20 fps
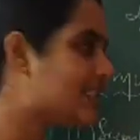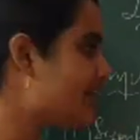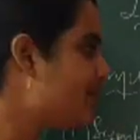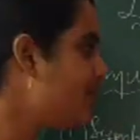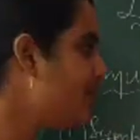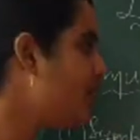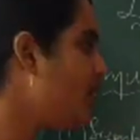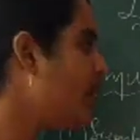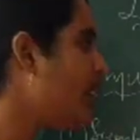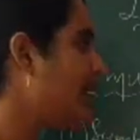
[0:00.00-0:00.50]

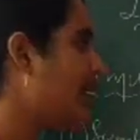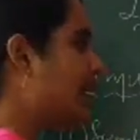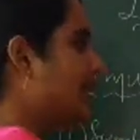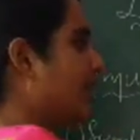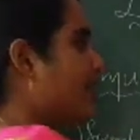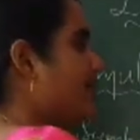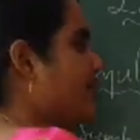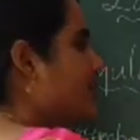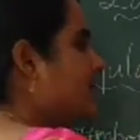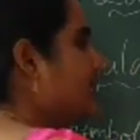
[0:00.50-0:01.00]
symbolic
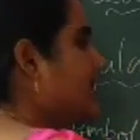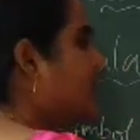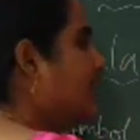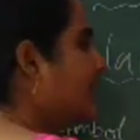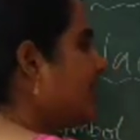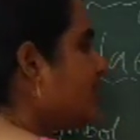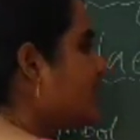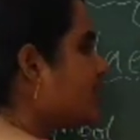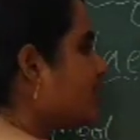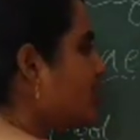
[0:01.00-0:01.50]

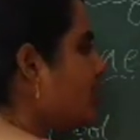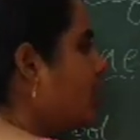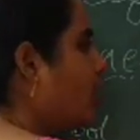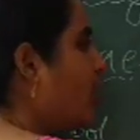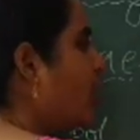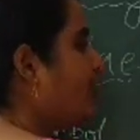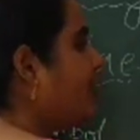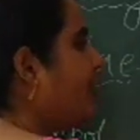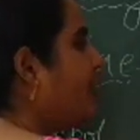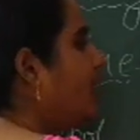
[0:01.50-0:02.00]
representation
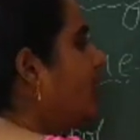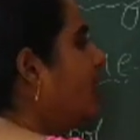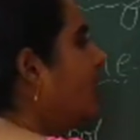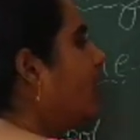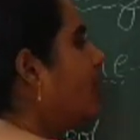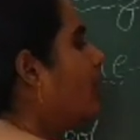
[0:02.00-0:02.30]
of a